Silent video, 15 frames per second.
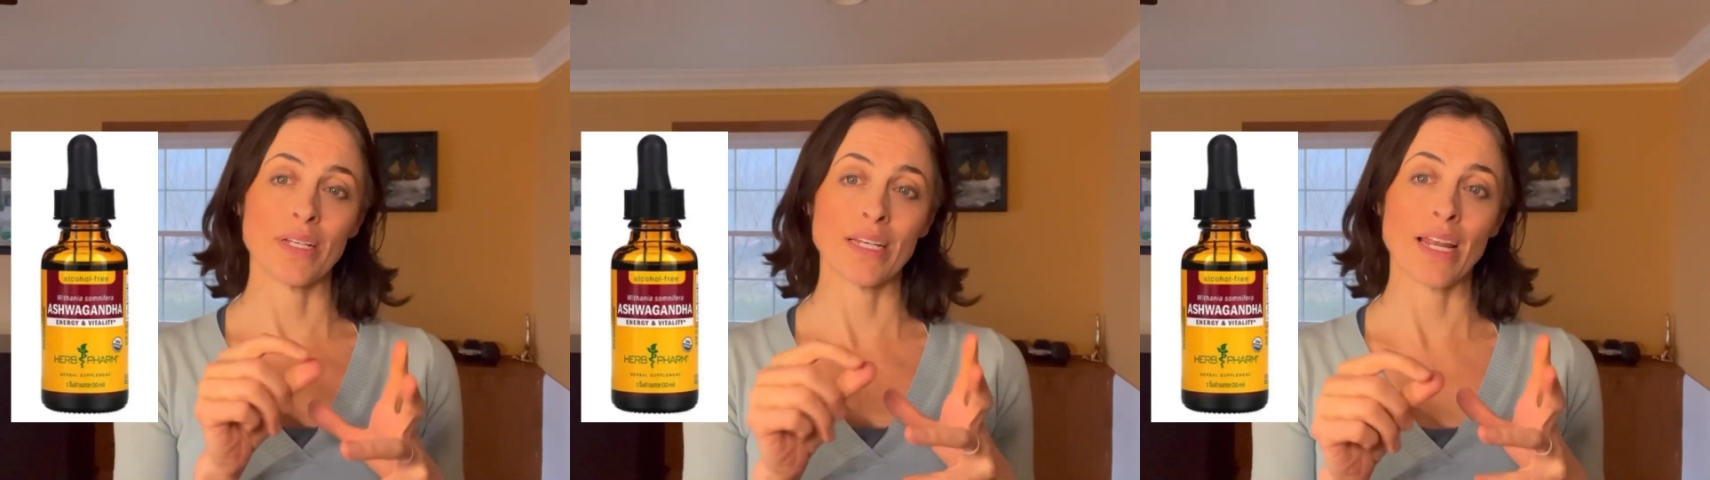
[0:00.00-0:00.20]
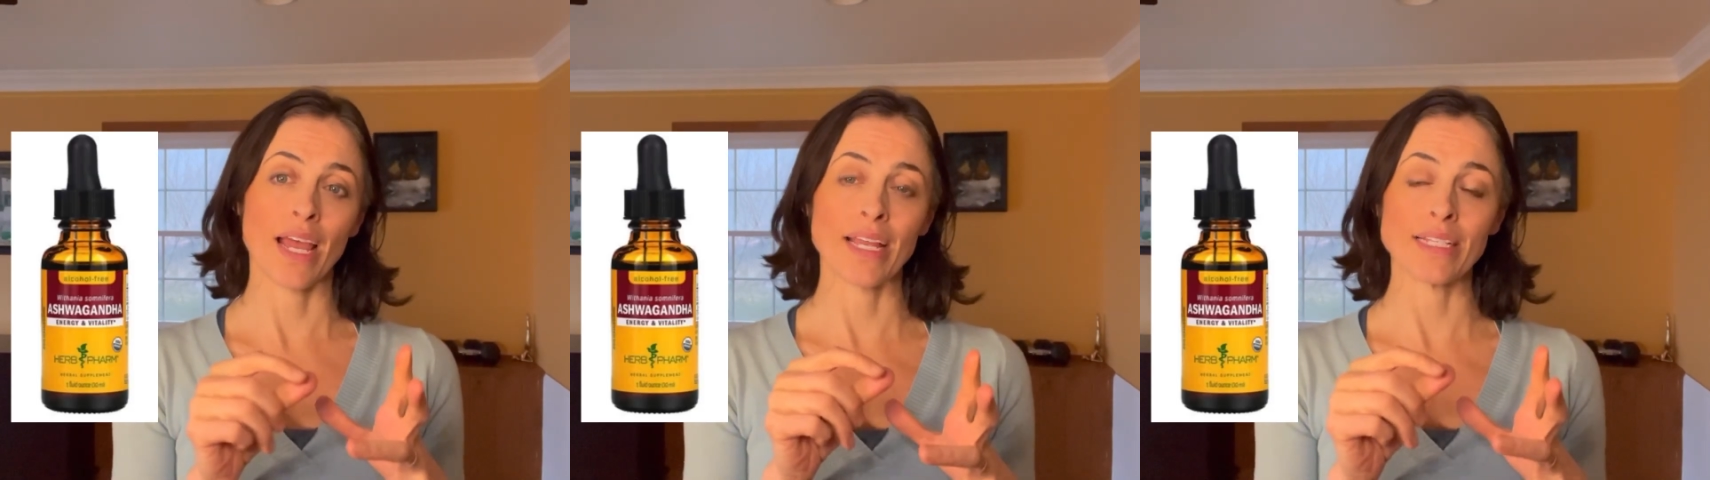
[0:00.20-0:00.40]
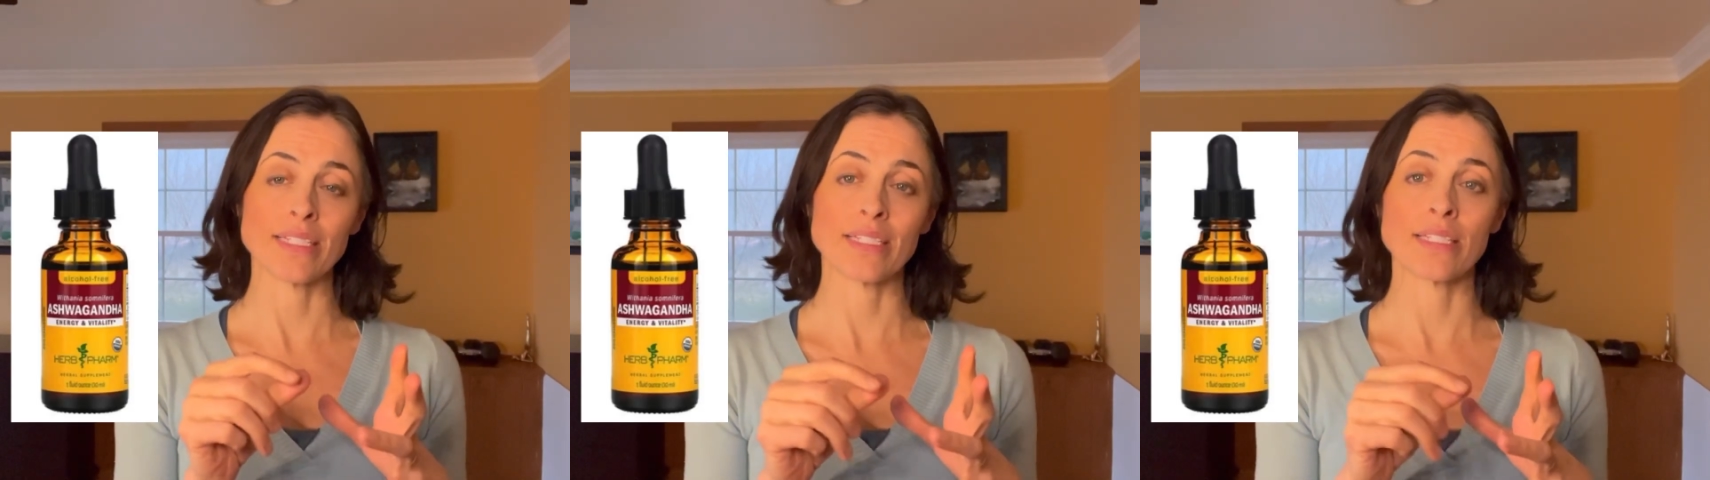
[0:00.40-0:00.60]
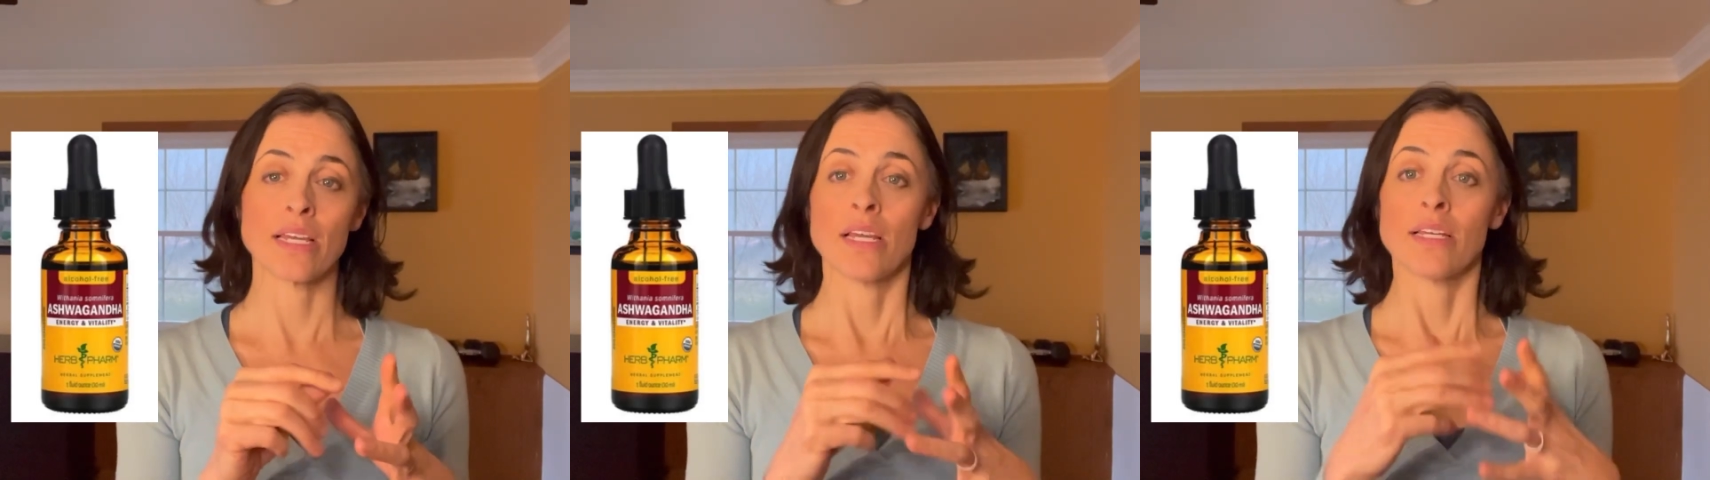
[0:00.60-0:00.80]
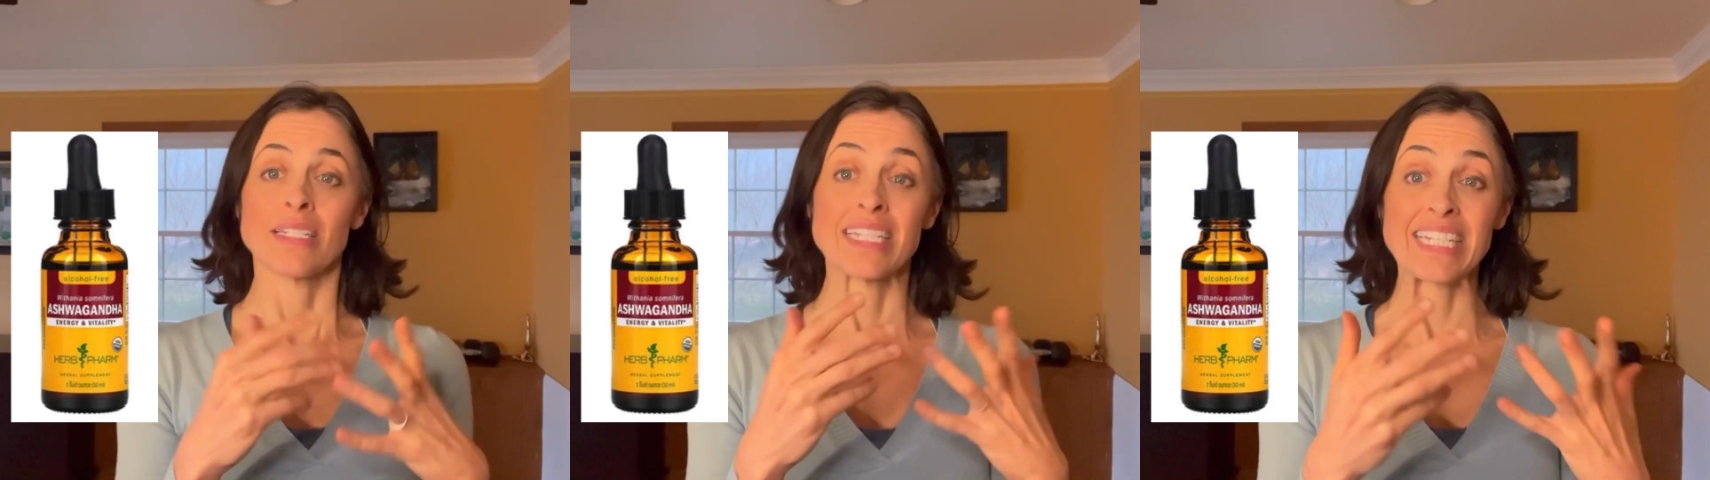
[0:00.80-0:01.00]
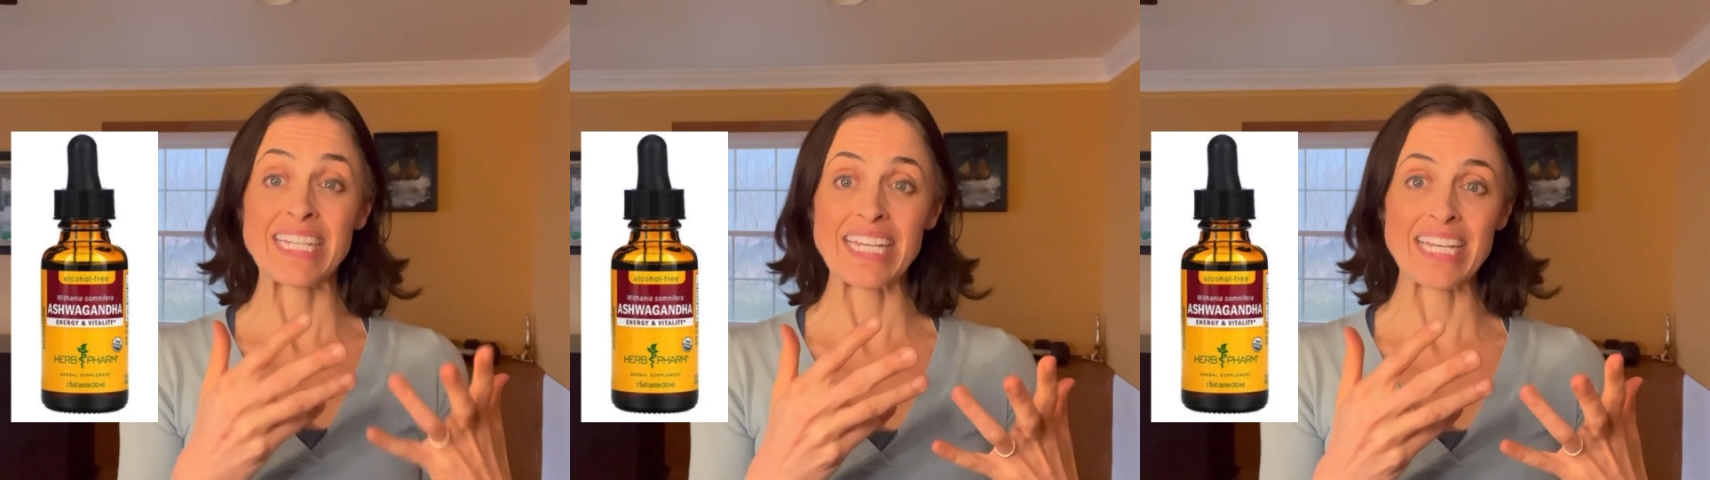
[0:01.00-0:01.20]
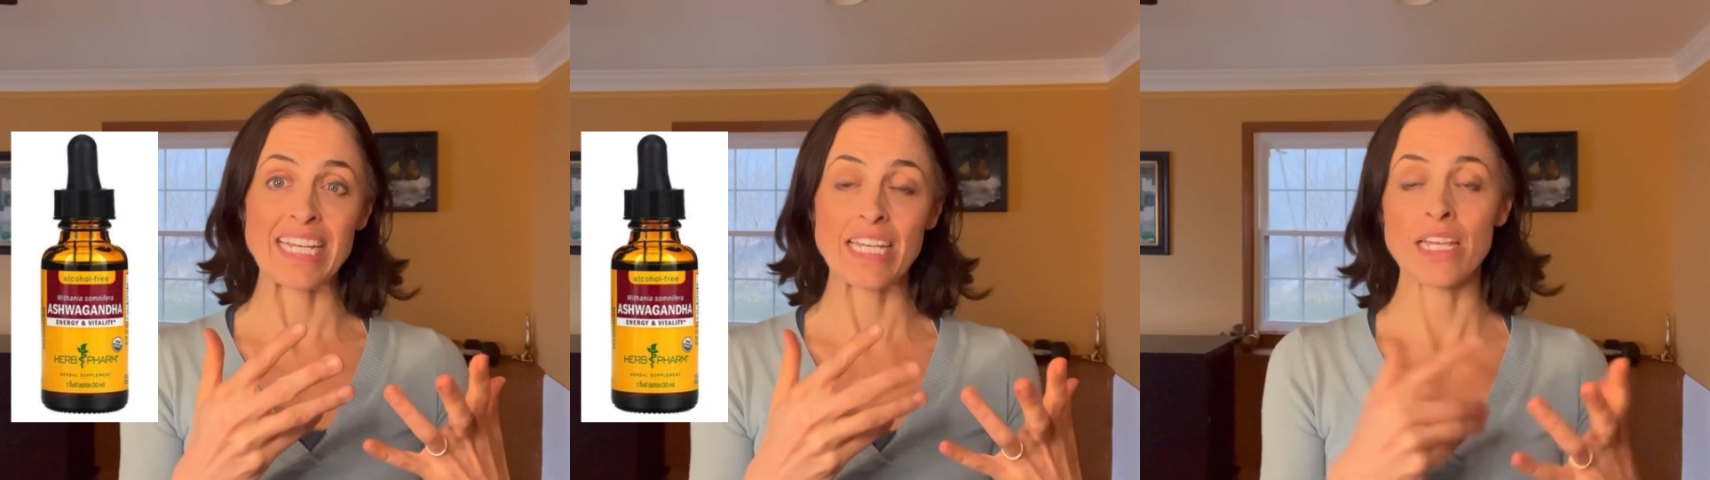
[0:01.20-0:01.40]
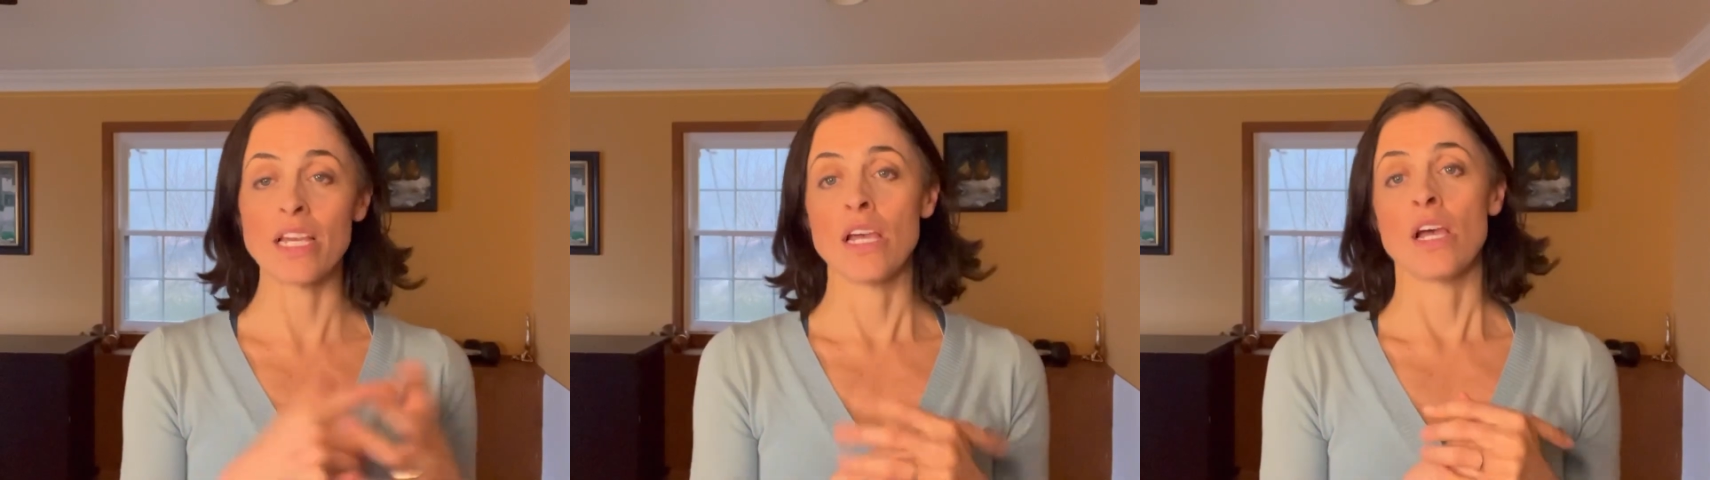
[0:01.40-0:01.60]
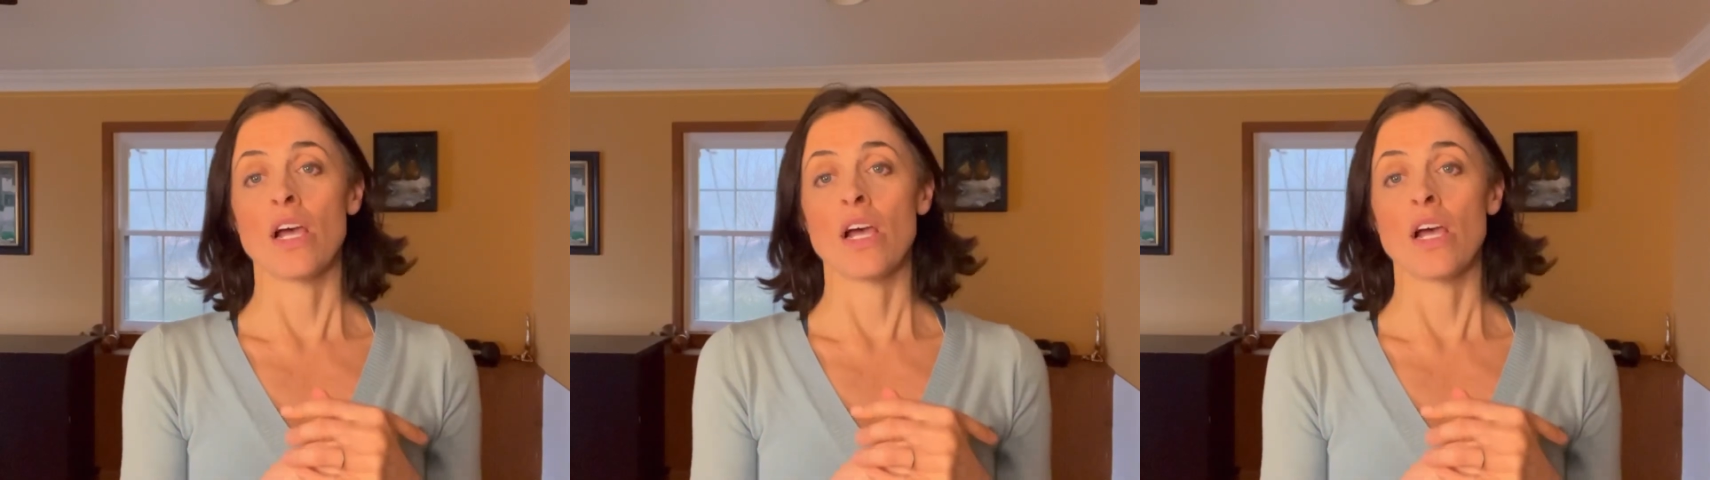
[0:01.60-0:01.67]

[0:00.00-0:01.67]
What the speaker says: nice tea